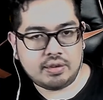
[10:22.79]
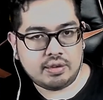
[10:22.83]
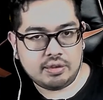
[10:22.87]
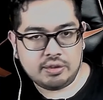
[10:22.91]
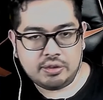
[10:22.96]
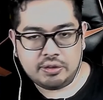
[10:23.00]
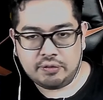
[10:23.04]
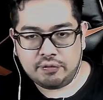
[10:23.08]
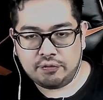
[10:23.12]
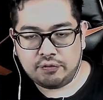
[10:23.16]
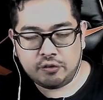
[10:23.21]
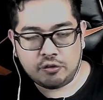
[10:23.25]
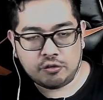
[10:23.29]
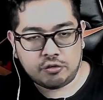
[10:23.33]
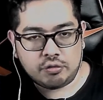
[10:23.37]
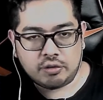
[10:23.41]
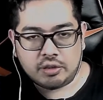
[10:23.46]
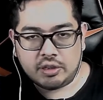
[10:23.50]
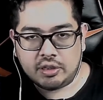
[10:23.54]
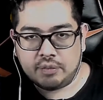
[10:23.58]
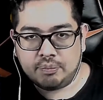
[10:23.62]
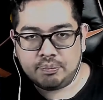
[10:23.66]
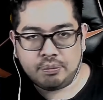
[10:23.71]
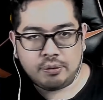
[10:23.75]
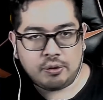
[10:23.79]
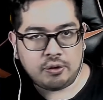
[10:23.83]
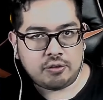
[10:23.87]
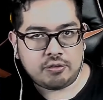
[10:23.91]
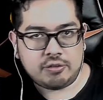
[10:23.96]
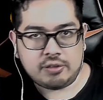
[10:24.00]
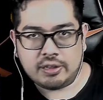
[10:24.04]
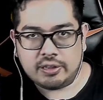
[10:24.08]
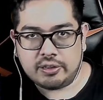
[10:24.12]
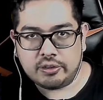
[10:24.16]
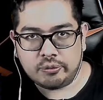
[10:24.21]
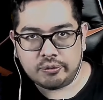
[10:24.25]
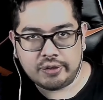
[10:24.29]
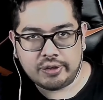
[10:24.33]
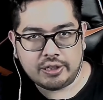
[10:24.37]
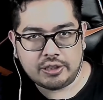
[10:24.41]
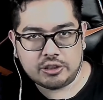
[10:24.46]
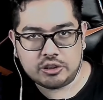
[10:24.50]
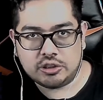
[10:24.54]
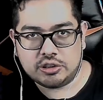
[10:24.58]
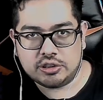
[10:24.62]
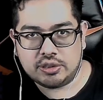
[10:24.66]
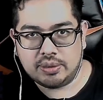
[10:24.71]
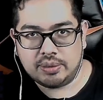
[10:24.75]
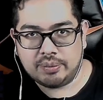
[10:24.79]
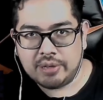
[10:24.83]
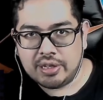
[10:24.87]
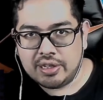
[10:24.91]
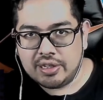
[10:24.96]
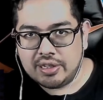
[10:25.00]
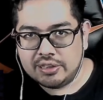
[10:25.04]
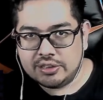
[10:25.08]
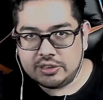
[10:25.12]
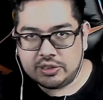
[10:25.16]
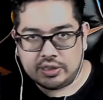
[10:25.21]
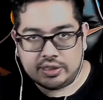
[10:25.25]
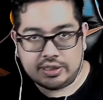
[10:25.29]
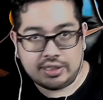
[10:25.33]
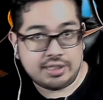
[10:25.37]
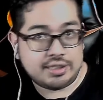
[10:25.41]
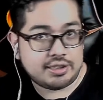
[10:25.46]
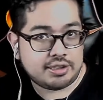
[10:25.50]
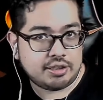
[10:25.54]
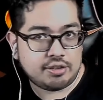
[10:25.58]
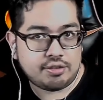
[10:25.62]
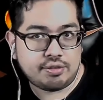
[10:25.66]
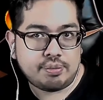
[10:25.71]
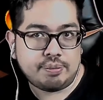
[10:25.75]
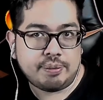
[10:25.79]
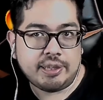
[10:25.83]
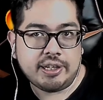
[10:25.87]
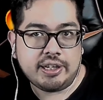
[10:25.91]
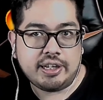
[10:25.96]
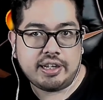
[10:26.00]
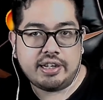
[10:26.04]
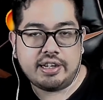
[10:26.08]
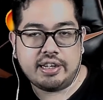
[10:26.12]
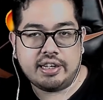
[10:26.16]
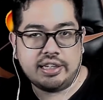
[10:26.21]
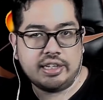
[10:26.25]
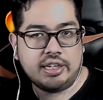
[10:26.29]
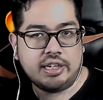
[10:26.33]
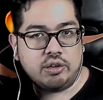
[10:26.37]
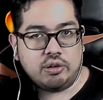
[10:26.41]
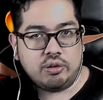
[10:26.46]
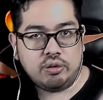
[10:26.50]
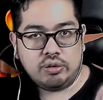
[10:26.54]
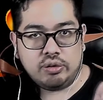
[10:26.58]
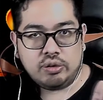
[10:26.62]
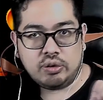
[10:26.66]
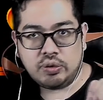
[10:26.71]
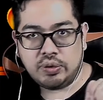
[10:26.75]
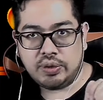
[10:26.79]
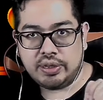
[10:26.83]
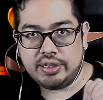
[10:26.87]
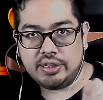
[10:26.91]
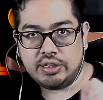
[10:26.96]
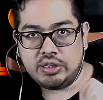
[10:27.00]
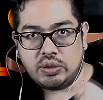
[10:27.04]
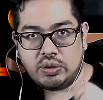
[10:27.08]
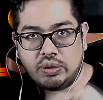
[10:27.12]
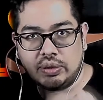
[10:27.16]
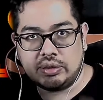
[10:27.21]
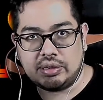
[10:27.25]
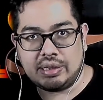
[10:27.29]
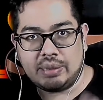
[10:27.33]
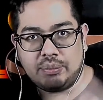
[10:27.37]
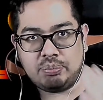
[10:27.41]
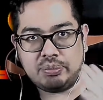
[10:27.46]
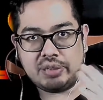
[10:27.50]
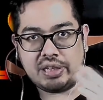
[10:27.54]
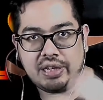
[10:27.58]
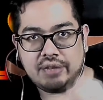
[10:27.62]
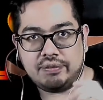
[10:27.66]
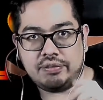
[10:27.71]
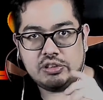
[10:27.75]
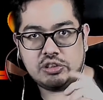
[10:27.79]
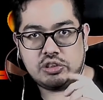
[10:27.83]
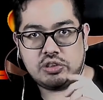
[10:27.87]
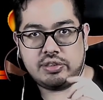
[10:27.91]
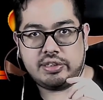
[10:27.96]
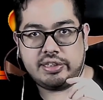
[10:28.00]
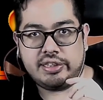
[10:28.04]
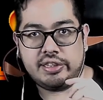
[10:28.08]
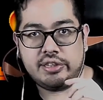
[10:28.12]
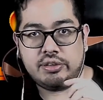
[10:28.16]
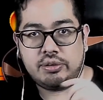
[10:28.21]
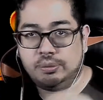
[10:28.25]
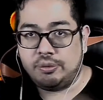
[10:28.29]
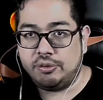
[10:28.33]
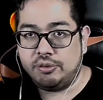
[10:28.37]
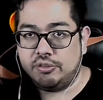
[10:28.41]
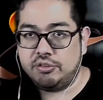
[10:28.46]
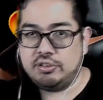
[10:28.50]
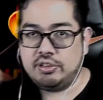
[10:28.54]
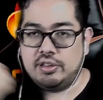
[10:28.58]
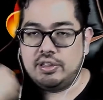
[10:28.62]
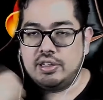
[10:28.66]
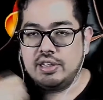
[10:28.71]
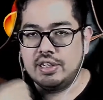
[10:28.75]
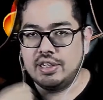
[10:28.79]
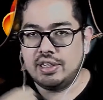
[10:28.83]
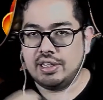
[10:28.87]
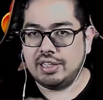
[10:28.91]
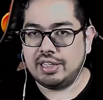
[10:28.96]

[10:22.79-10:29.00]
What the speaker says: you're the first person in the relationship to click this button, and I'll go ahead and do a deep dive into the other person,